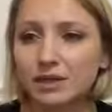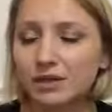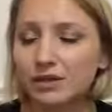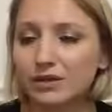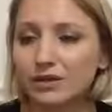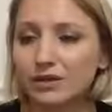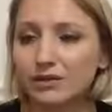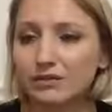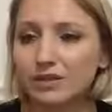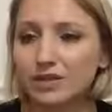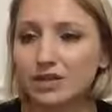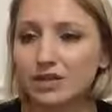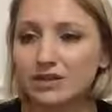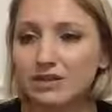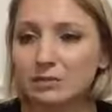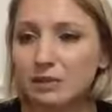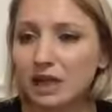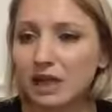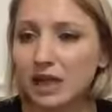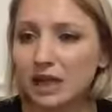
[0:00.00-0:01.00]
you know,
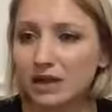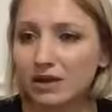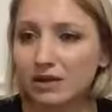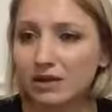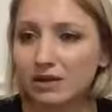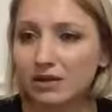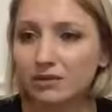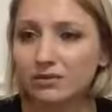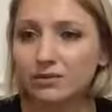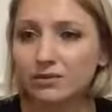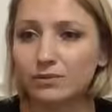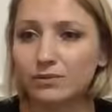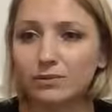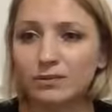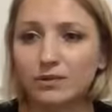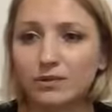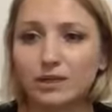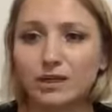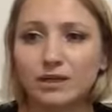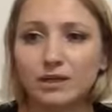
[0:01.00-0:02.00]
shed some light on,
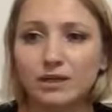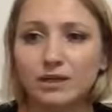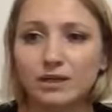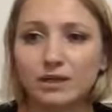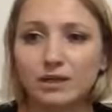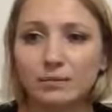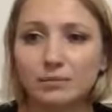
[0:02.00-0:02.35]
or